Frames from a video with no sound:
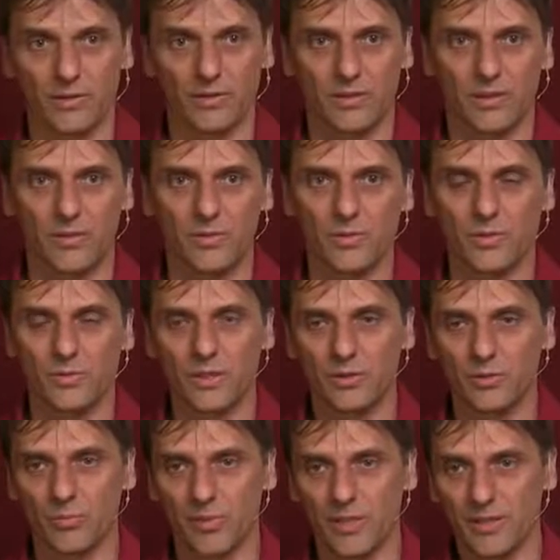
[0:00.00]
they also need
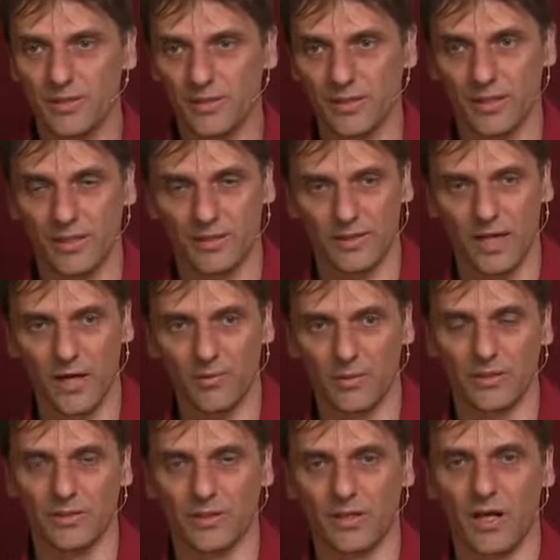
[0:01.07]
to breathe down
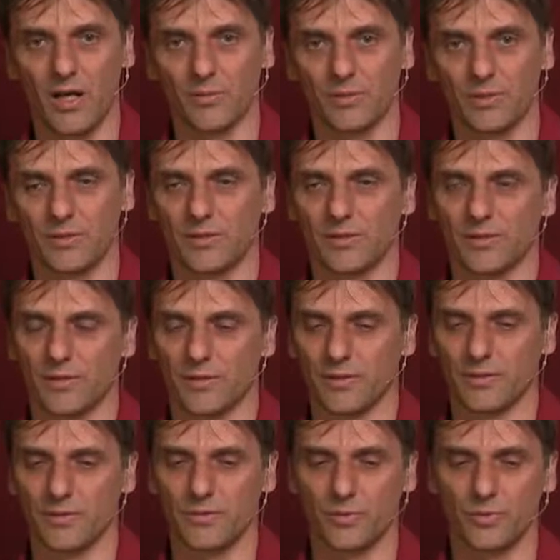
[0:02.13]
in the ground
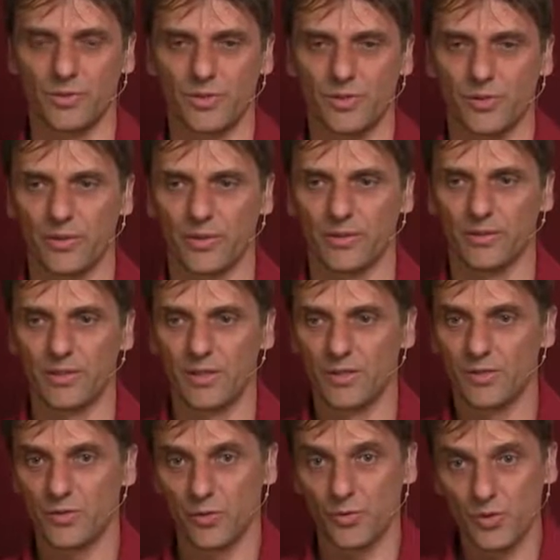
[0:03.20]
uh, through the soil.
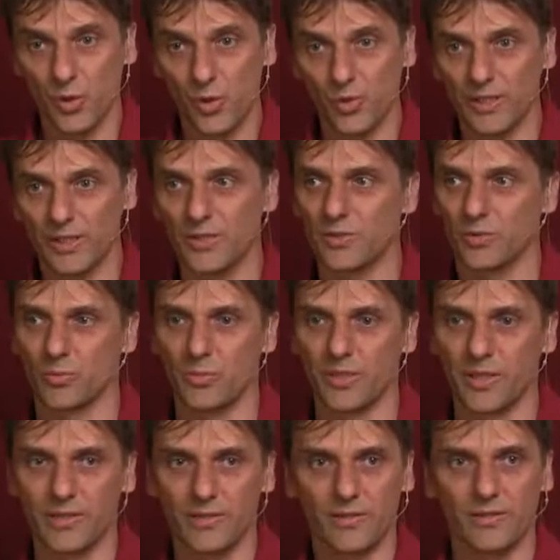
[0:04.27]
So soil needs to
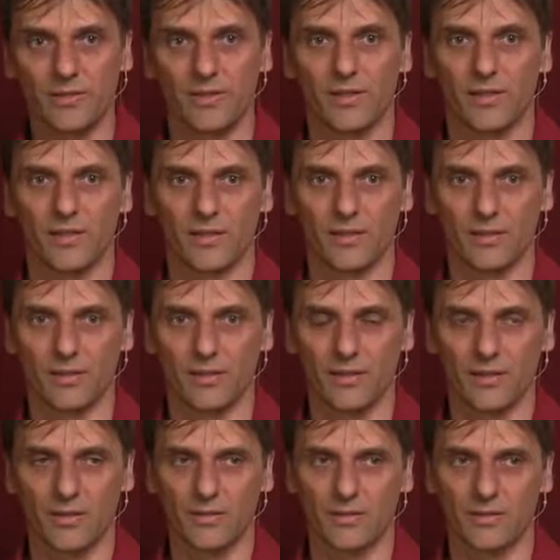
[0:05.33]
breathe. Uh,
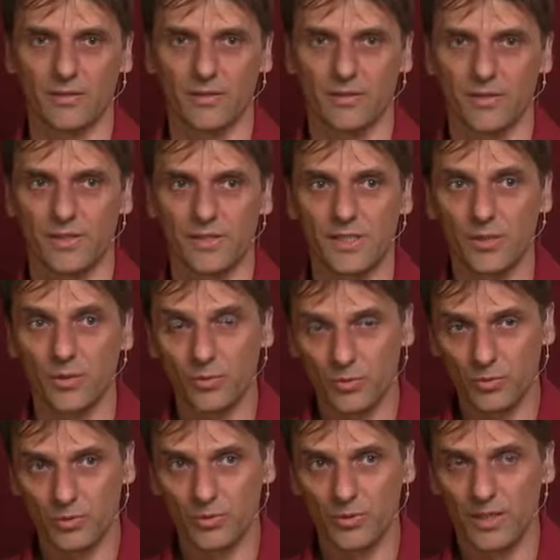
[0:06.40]
uh the
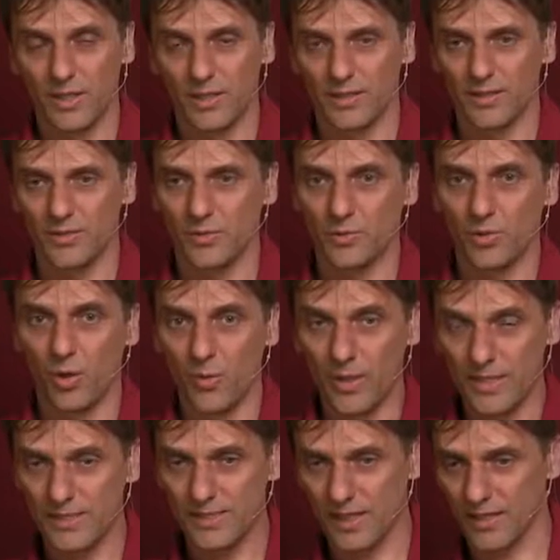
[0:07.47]
CO2 needs to go
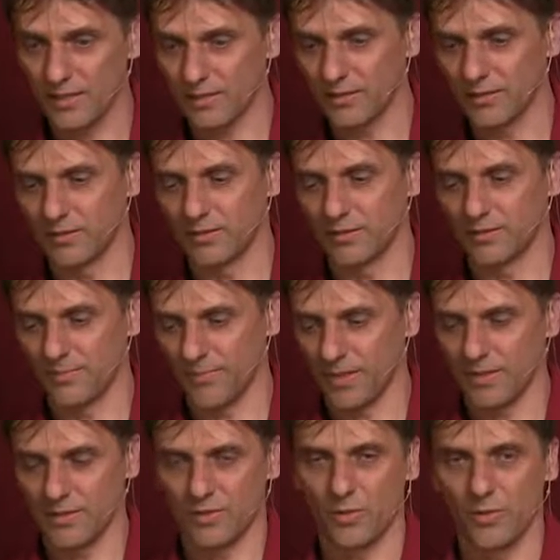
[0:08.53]
inside the
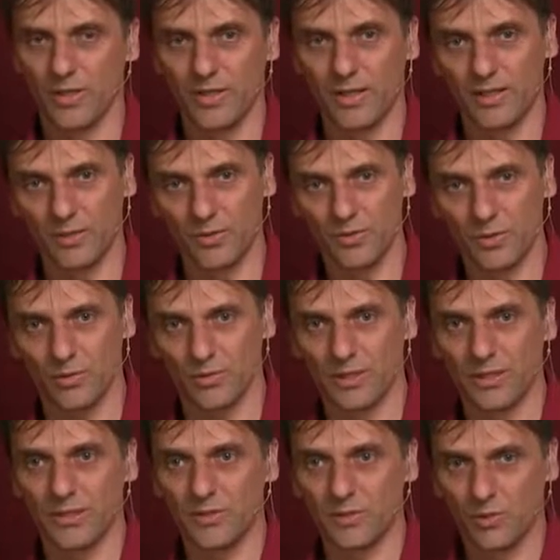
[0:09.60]
soil and also it
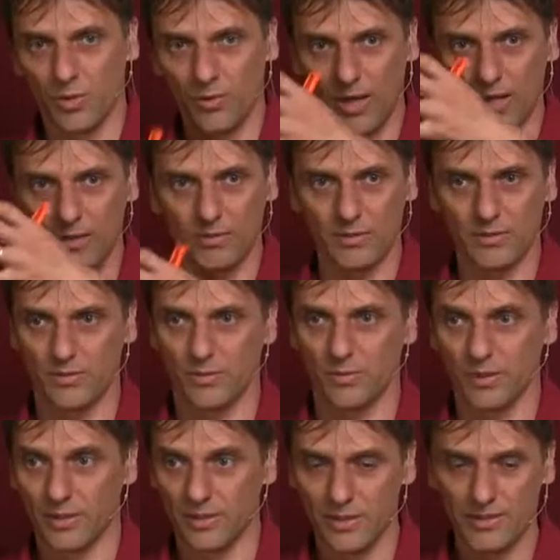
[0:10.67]
needs to go out. So
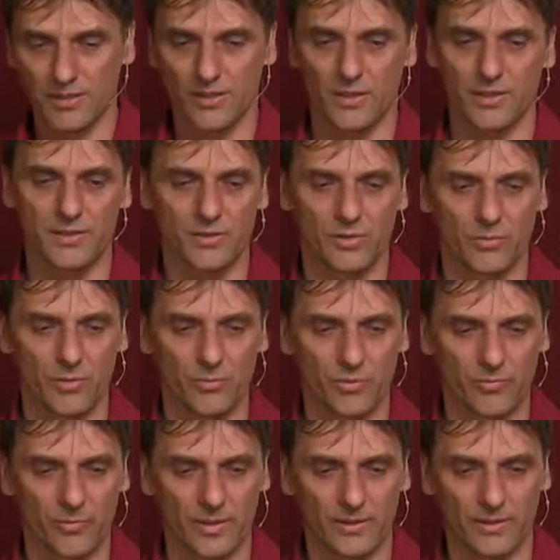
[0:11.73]
there, there needs to be
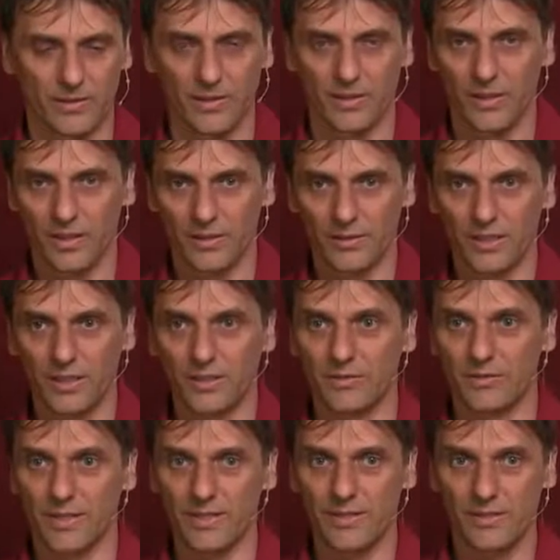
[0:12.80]
movement. They need
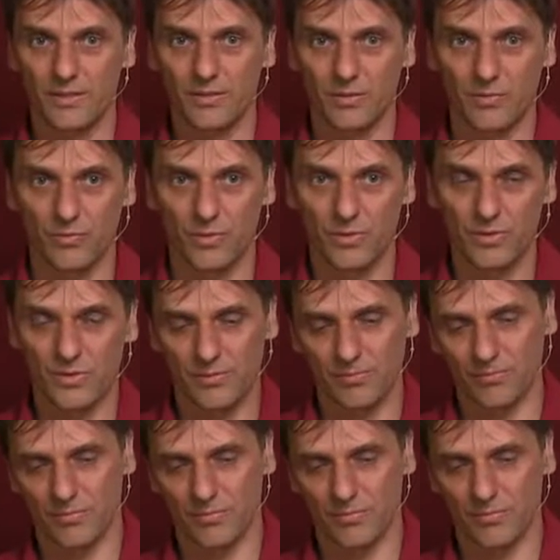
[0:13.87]
rest, of course,